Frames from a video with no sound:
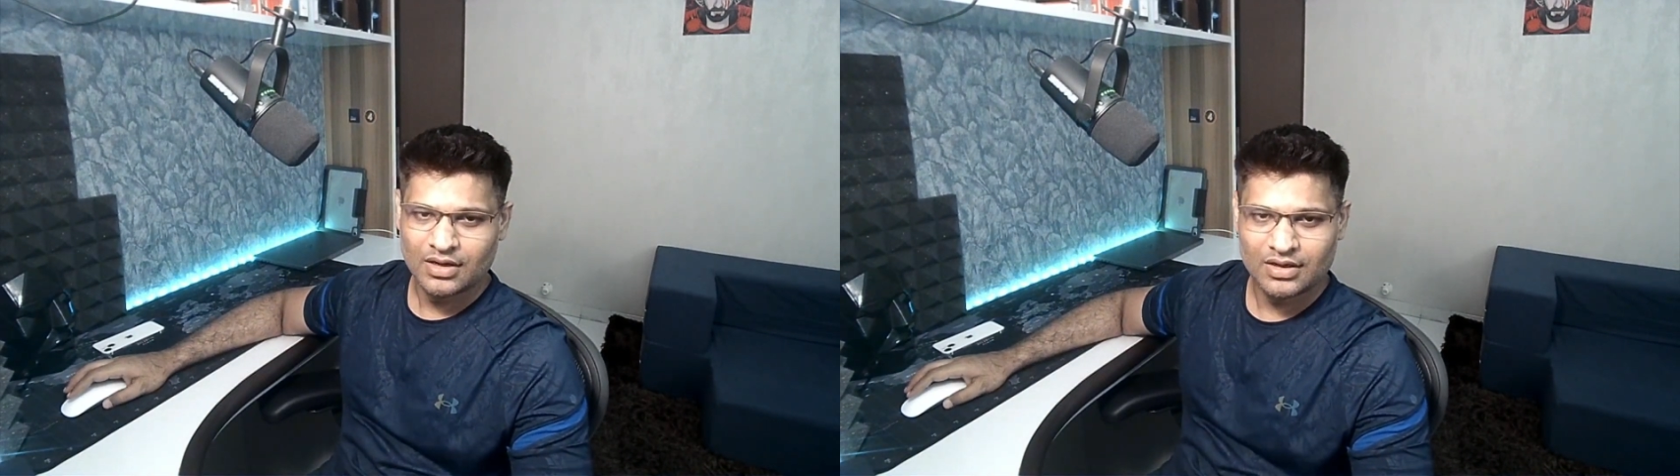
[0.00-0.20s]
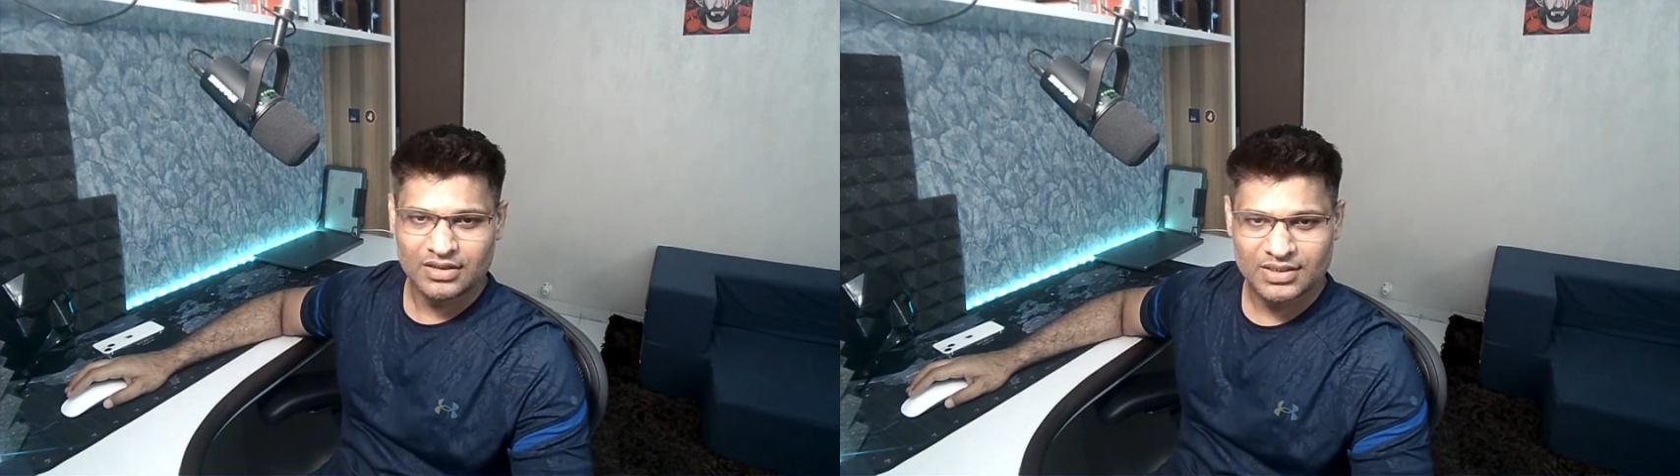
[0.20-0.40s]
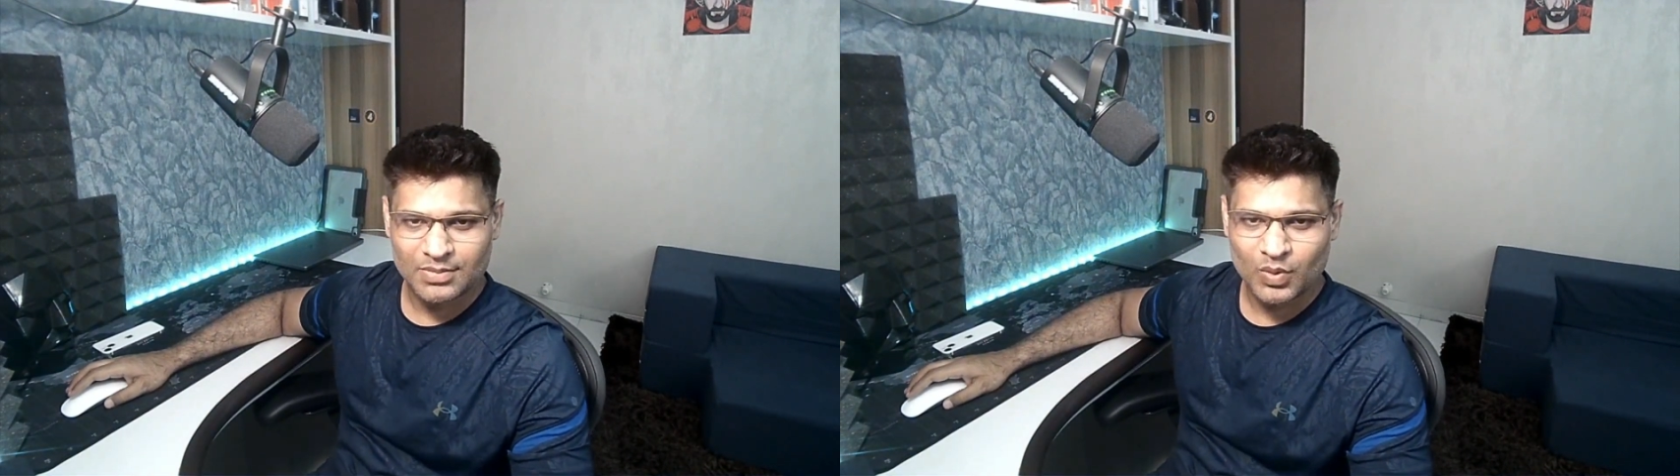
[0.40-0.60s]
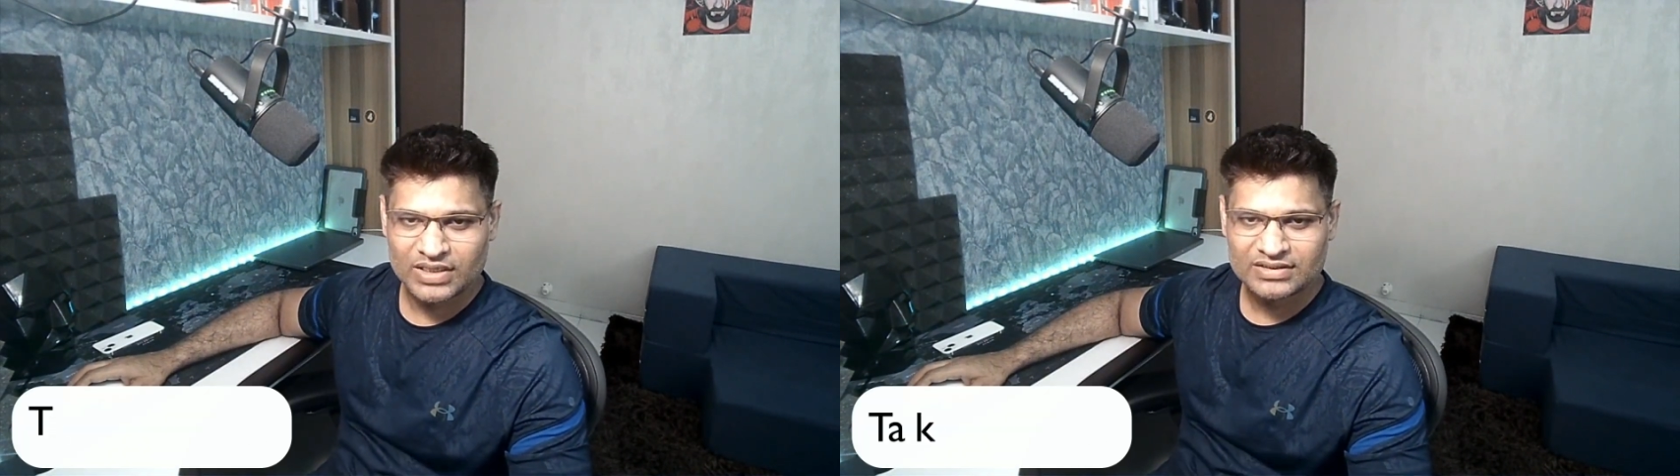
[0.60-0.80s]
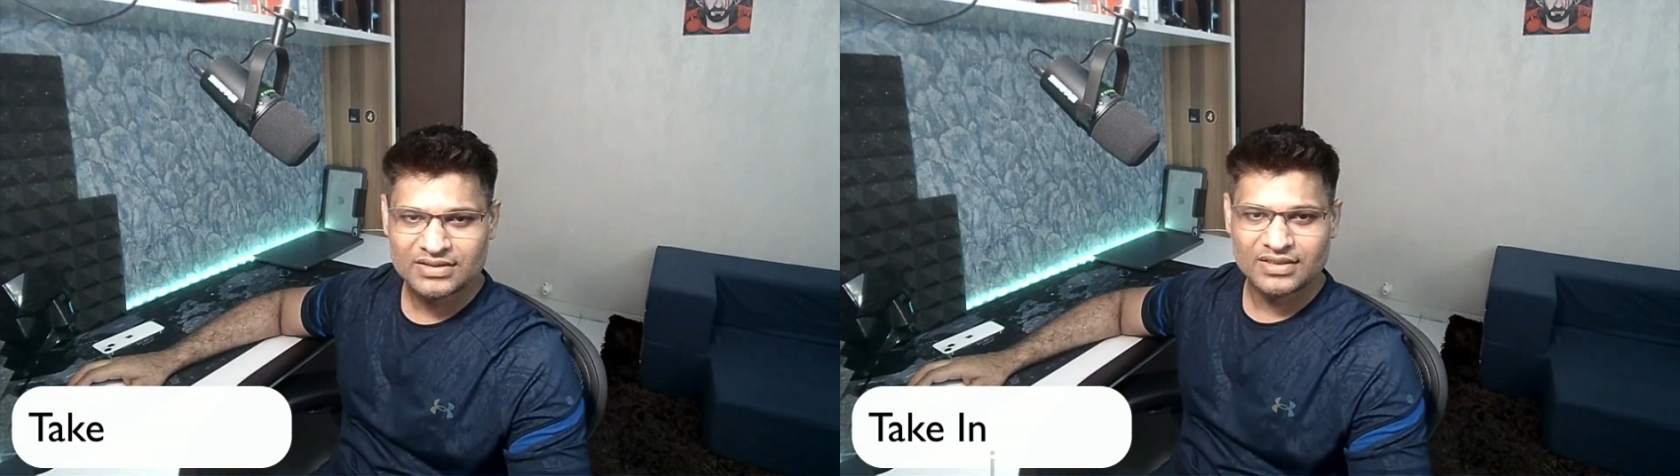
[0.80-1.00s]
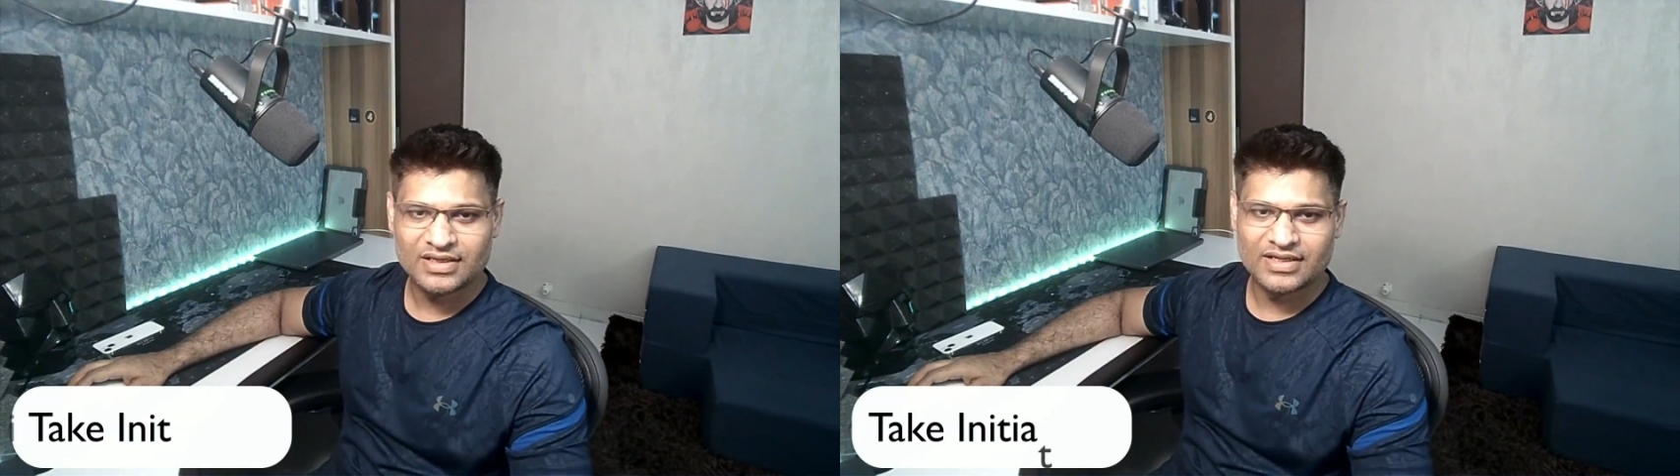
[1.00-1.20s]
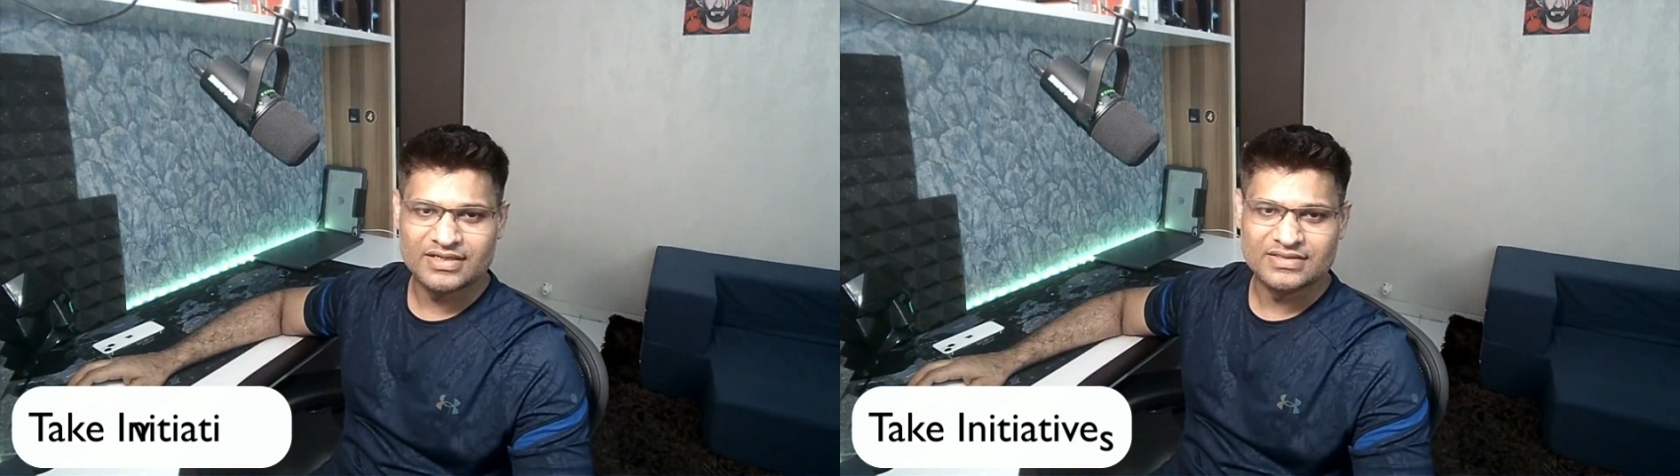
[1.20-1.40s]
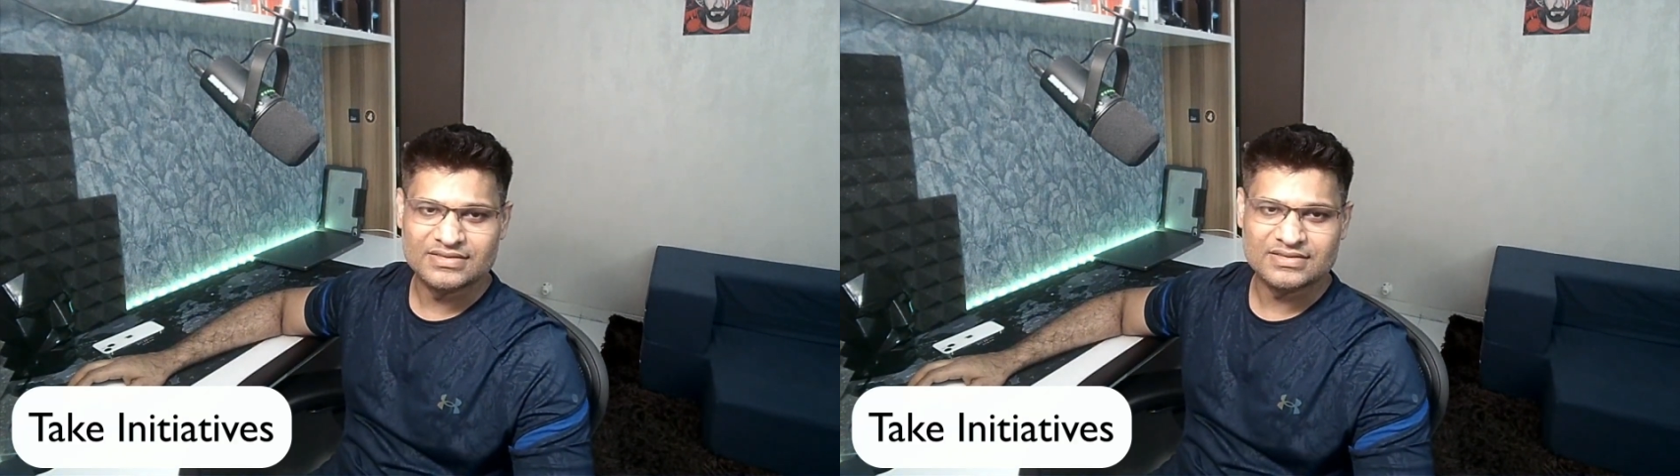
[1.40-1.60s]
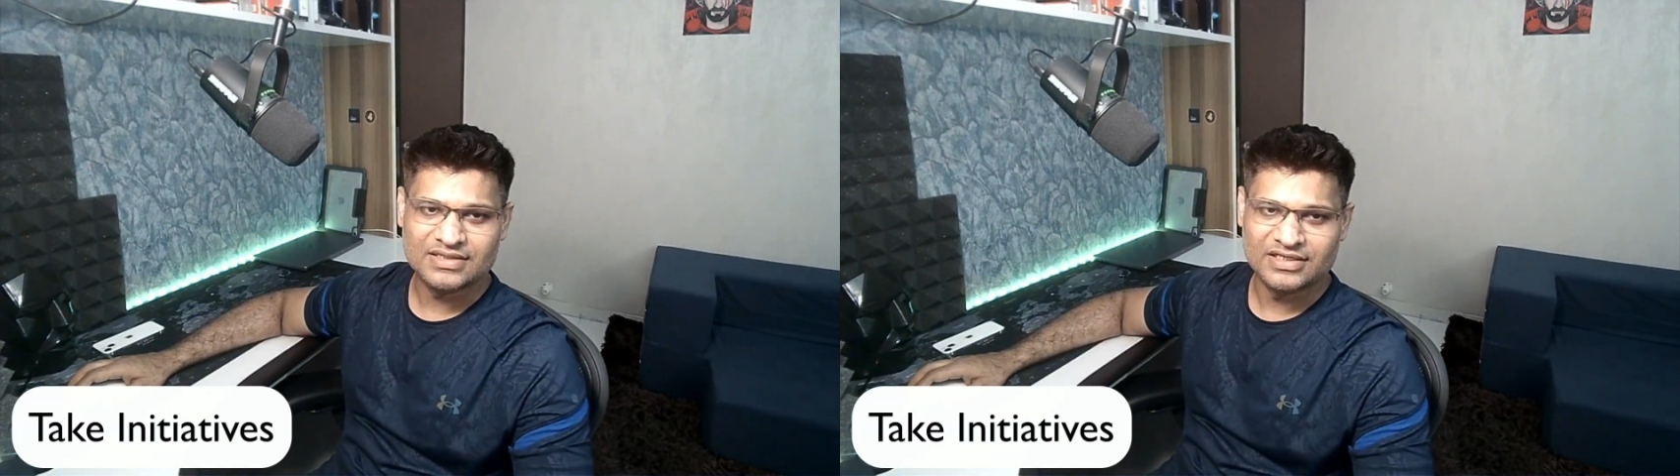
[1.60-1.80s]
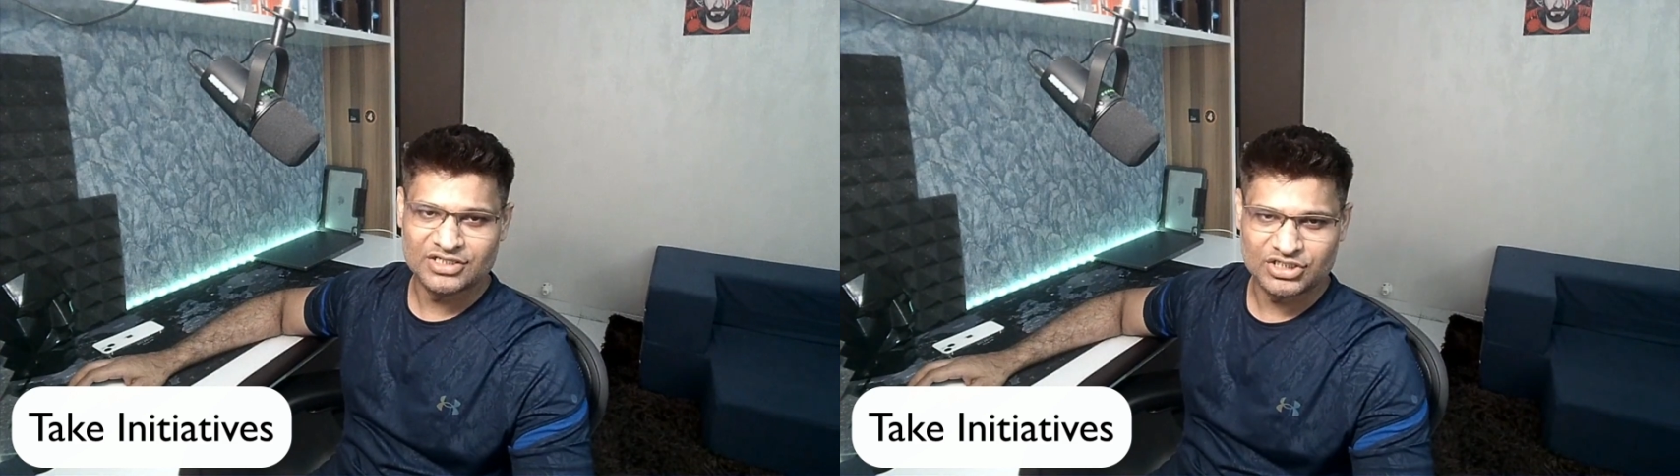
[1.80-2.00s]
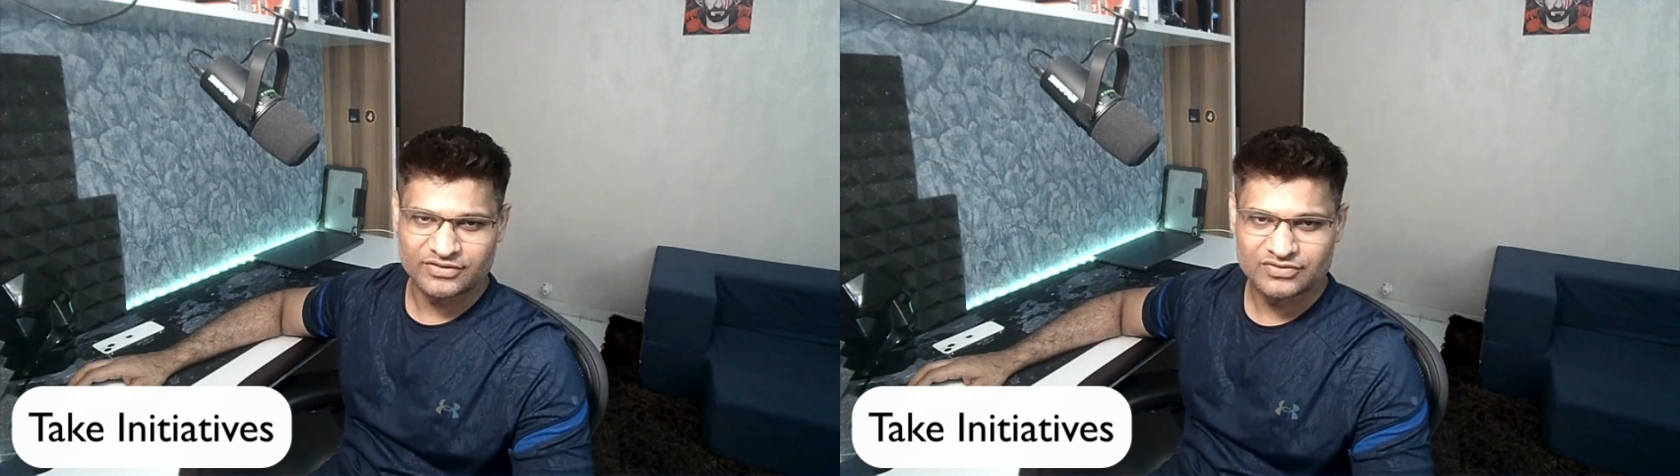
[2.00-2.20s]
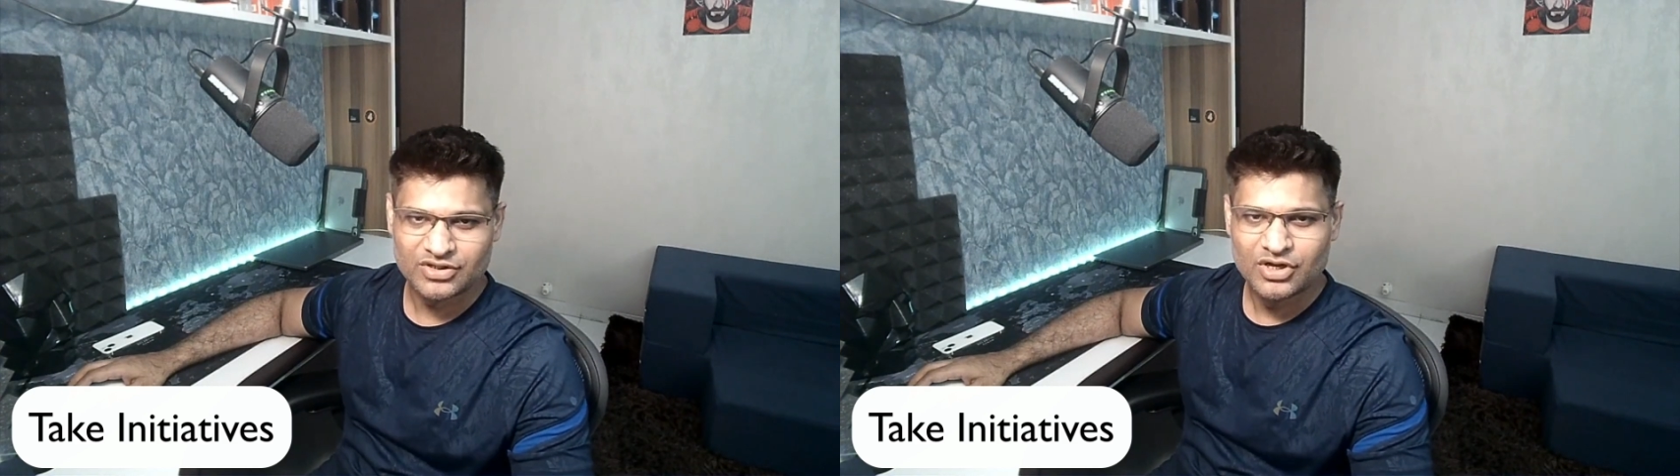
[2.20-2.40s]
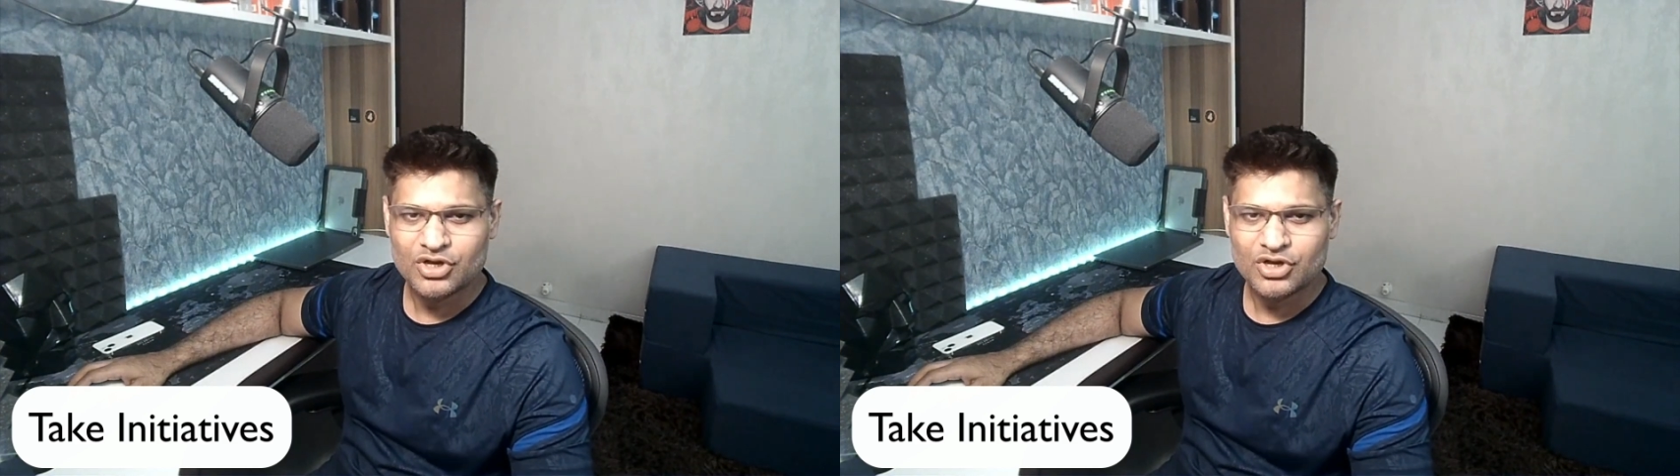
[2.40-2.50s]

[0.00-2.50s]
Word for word: Uh, number one is initiatives.